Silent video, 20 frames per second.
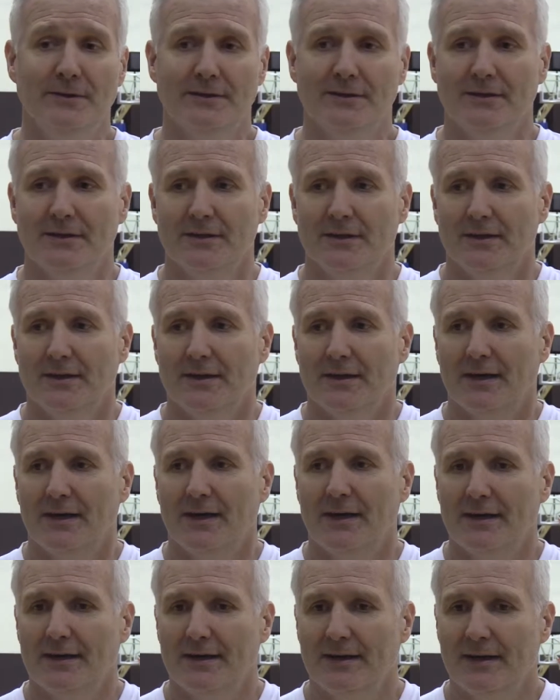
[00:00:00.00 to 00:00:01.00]
And
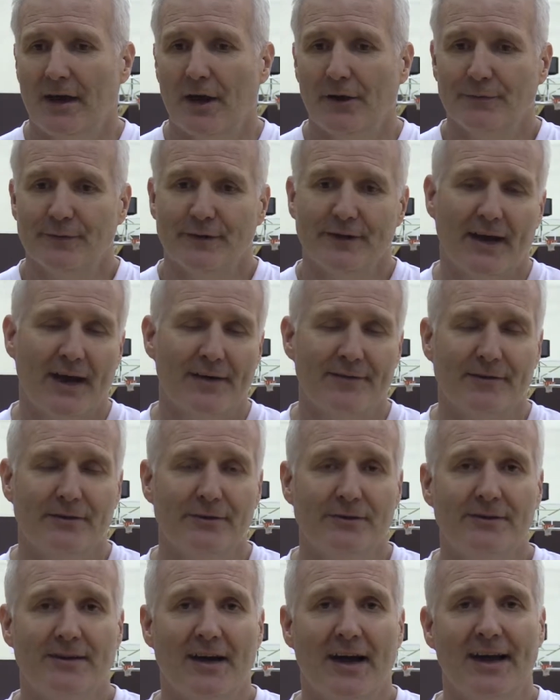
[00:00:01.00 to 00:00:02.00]
hopefully have a
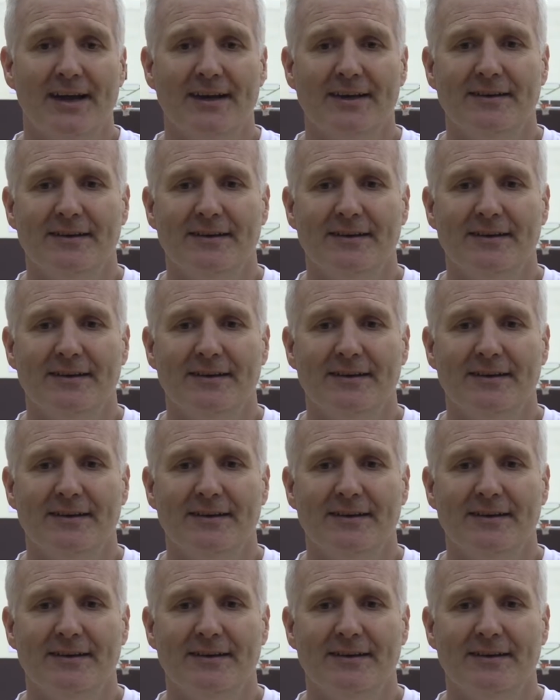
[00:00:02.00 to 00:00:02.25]
good day,